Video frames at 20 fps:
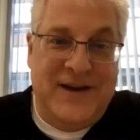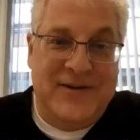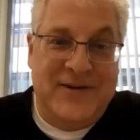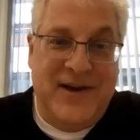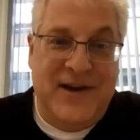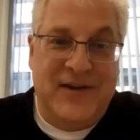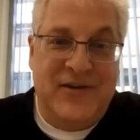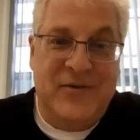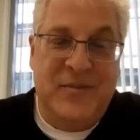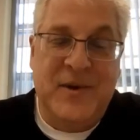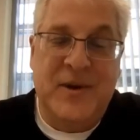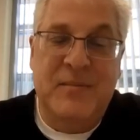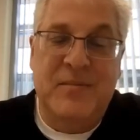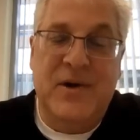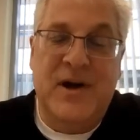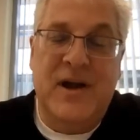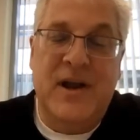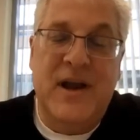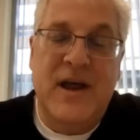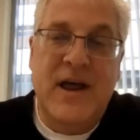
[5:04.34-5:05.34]
dates me,
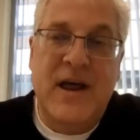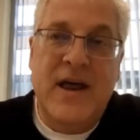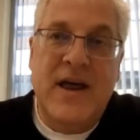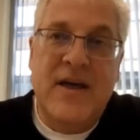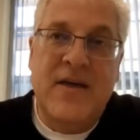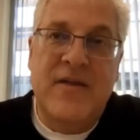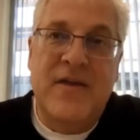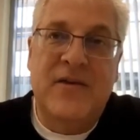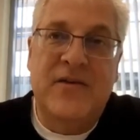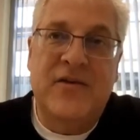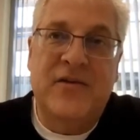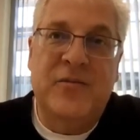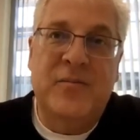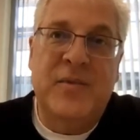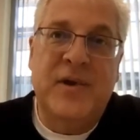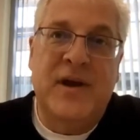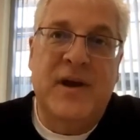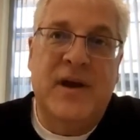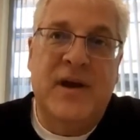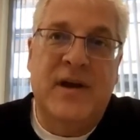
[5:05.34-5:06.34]
but this has
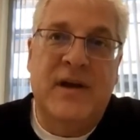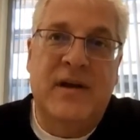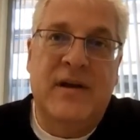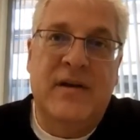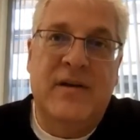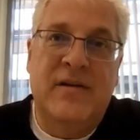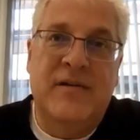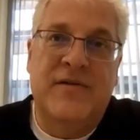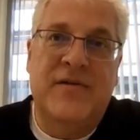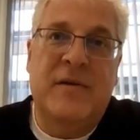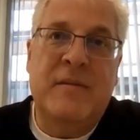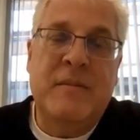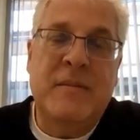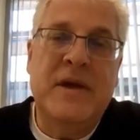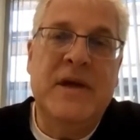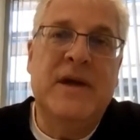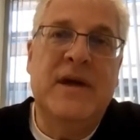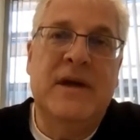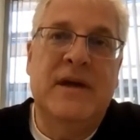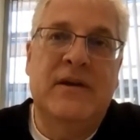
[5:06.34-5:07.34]
been, for
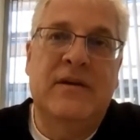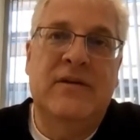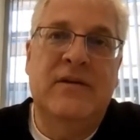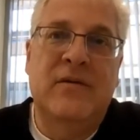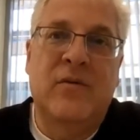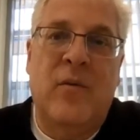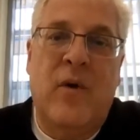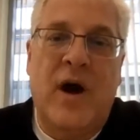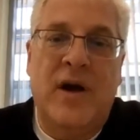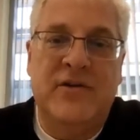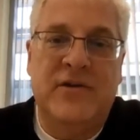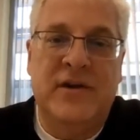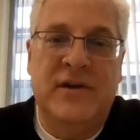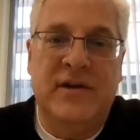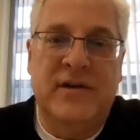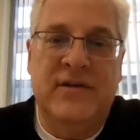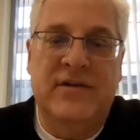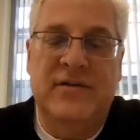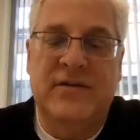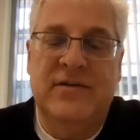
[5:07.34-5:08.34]
me, watching
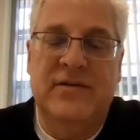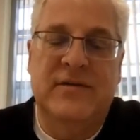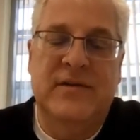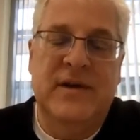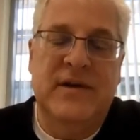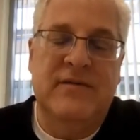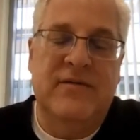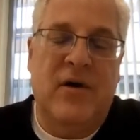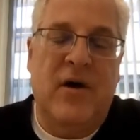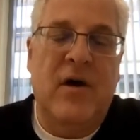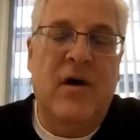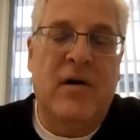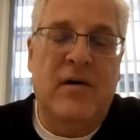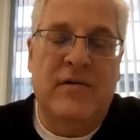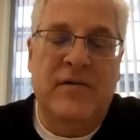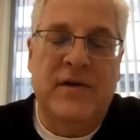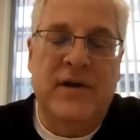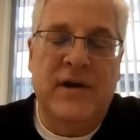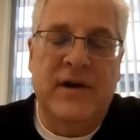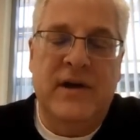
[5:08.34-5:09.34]
this evolve
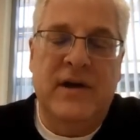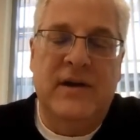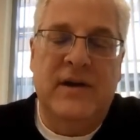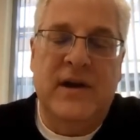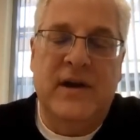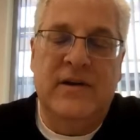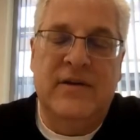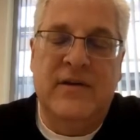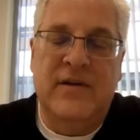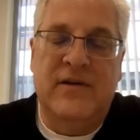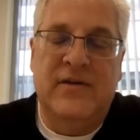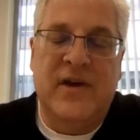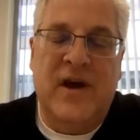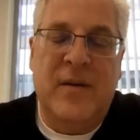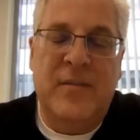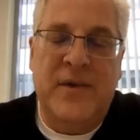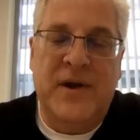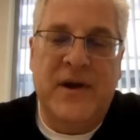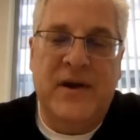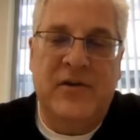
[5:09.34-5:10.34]
into this
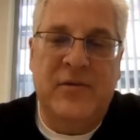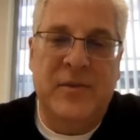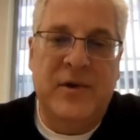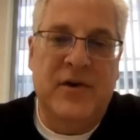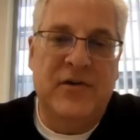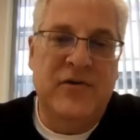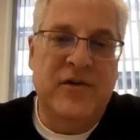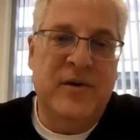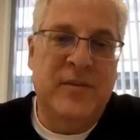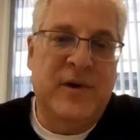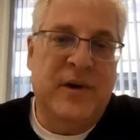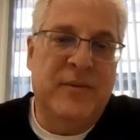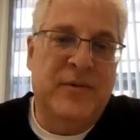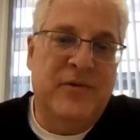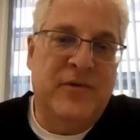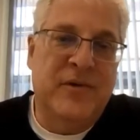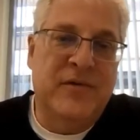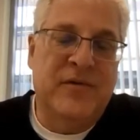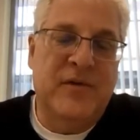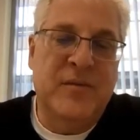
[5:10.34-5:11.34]
company has been a dream come
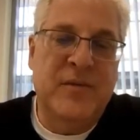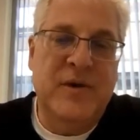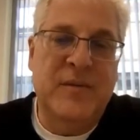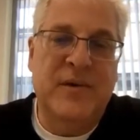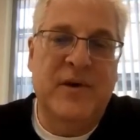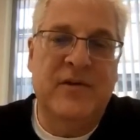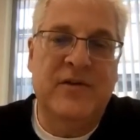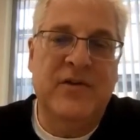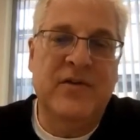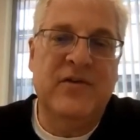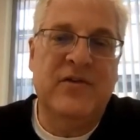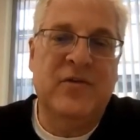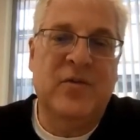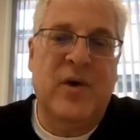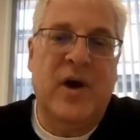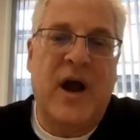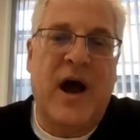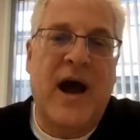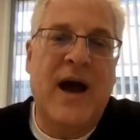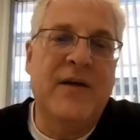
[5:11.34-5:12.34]
true for me, because this is what
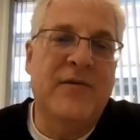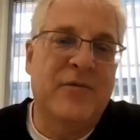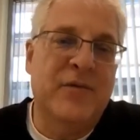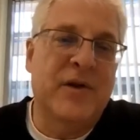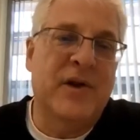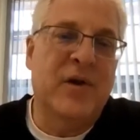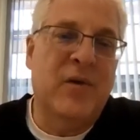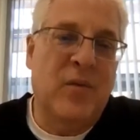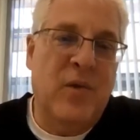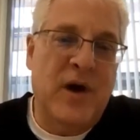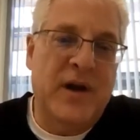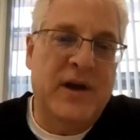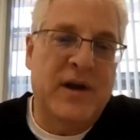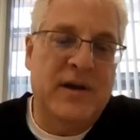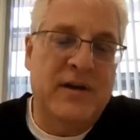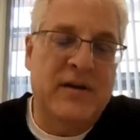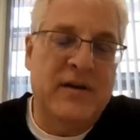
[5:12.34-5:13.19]
I've really wanted